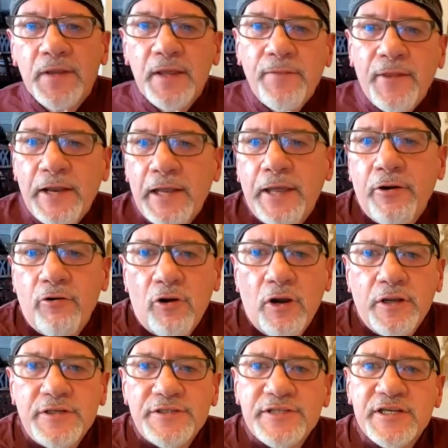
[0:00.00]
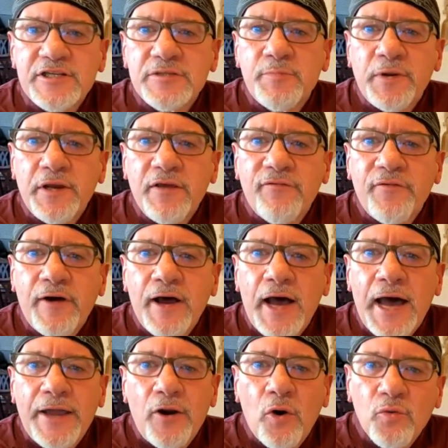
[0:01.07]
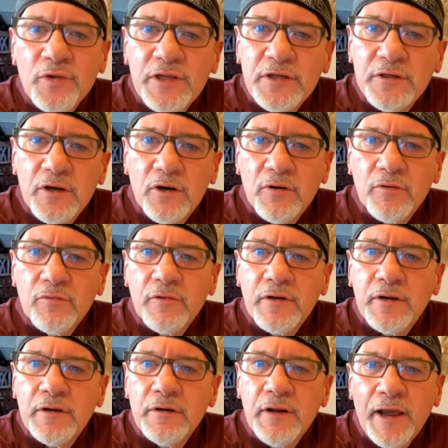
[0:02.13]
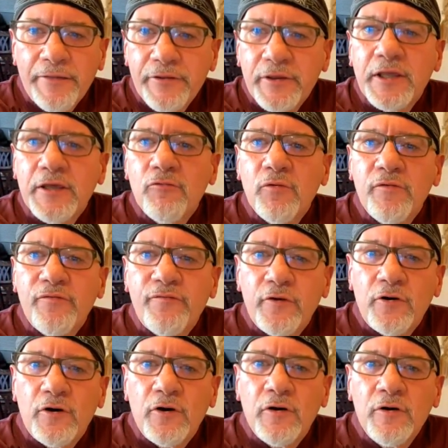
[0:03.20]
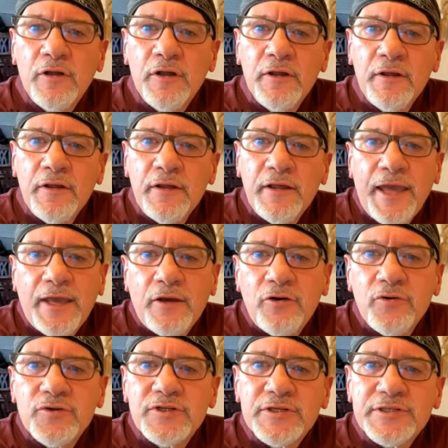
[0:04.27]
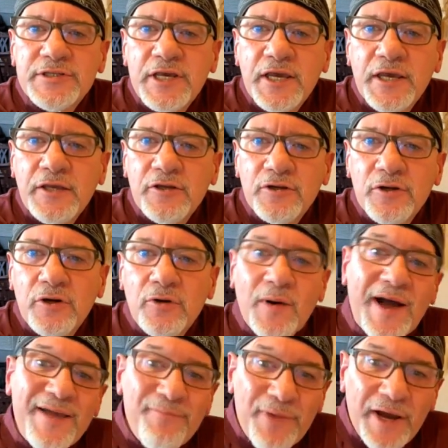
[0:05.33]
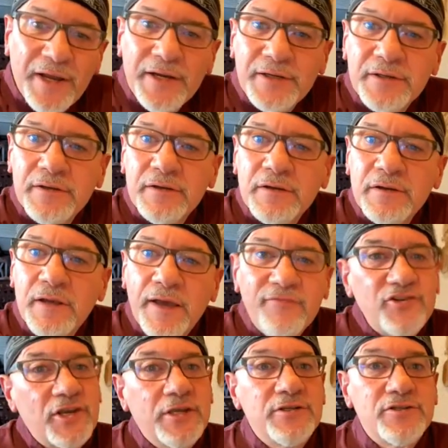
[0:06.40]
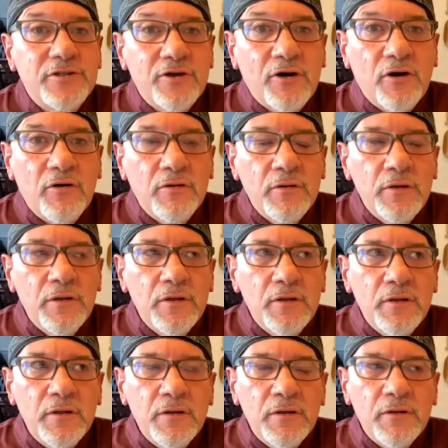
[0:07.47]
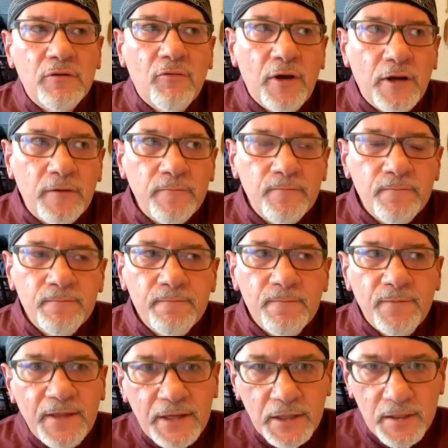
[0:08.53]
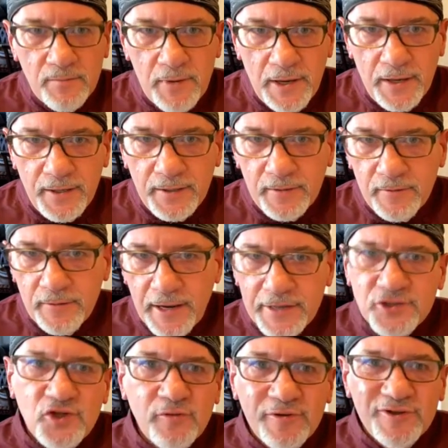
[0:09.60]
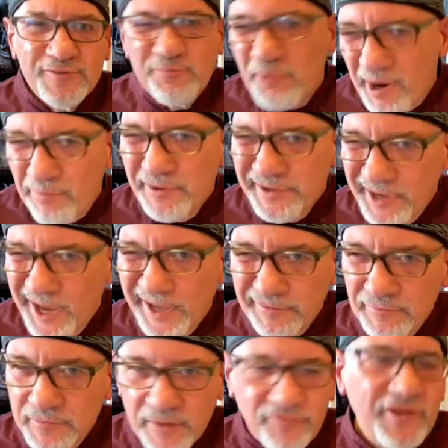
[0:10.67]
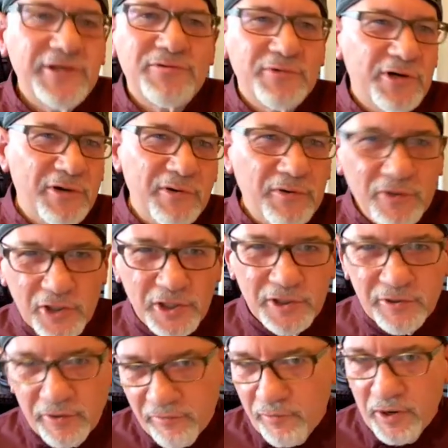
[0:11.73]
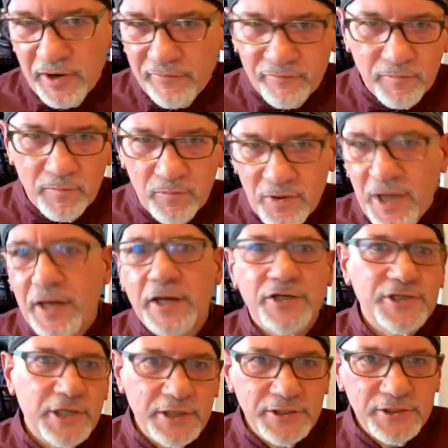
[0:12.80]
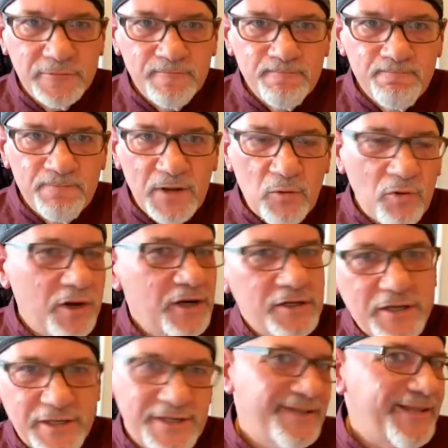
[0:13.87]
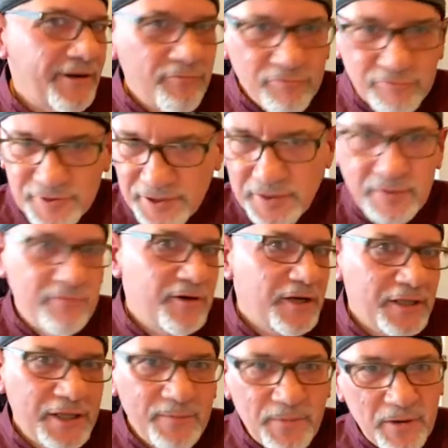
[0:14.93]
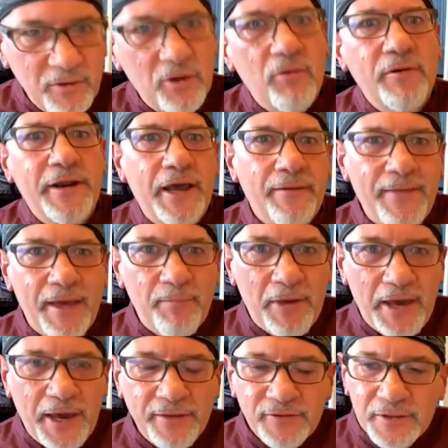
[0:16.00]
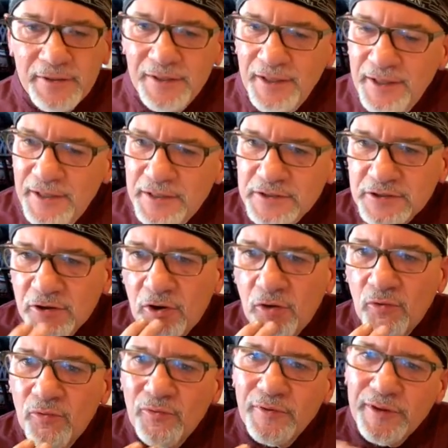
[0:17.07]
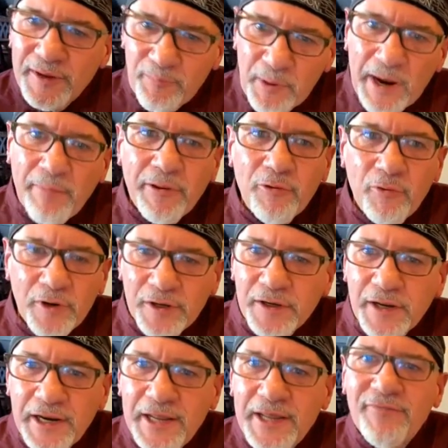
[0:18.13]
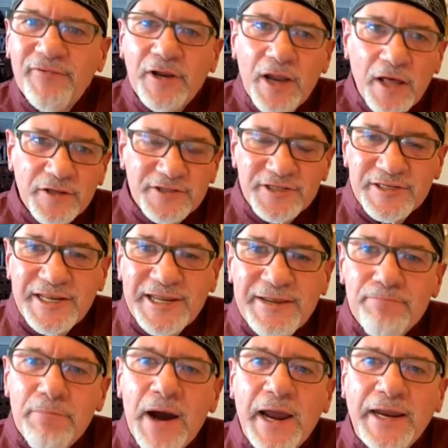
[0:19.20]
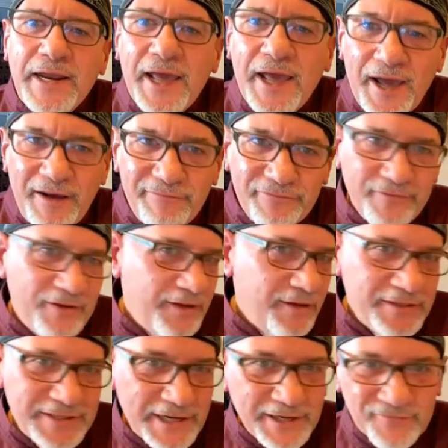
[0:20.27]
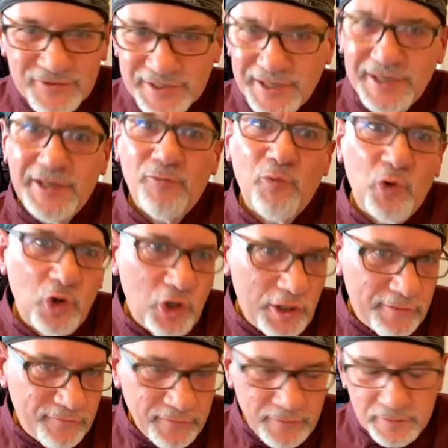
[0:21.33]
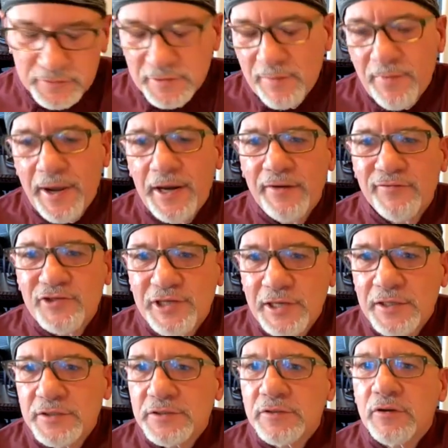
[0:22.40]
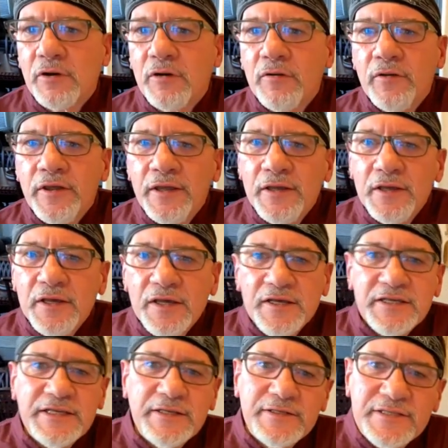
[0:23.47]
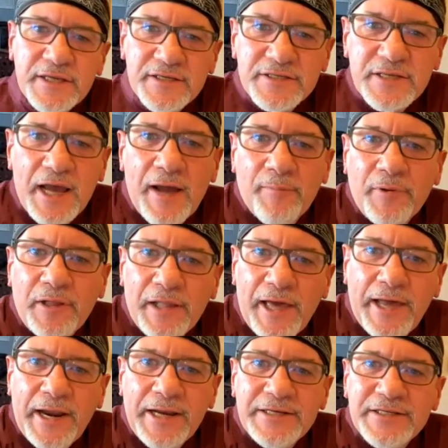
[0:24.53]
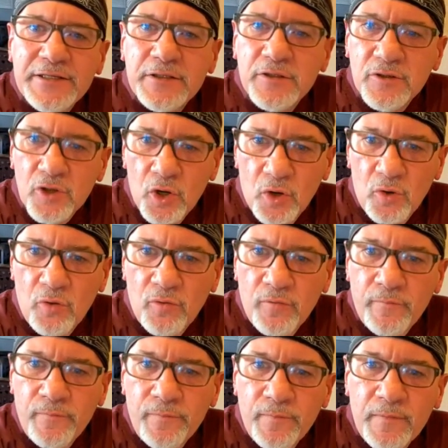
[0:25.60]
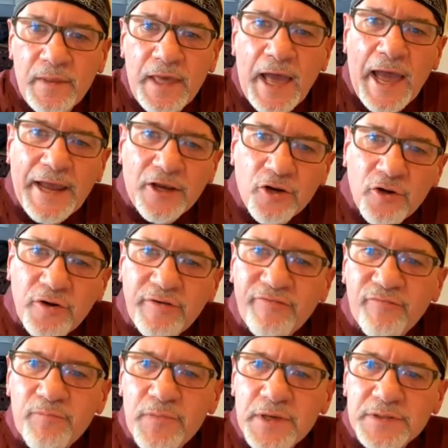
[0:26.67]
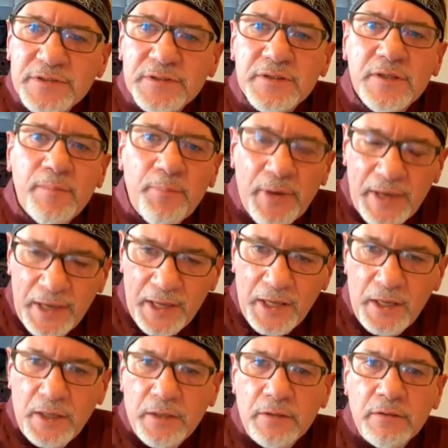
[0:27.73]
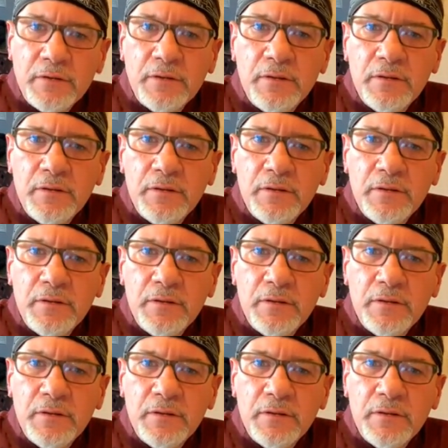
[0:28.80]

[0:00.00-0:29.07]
Then later on, he says, but if I'd only known how the king would fall, Hey, who's to say, I might have changed it all? Well, thinking about it, as humans, probably not. If things were going good or whatever, we're not going to change. We're going to take that routine and we're going to keep on going down that path. So he probably wouldn't. And he even acknowledges he might have. He's not even saying he would have. I might have changed it all. He says, I'm glad I didn't know. I could have missed the pain,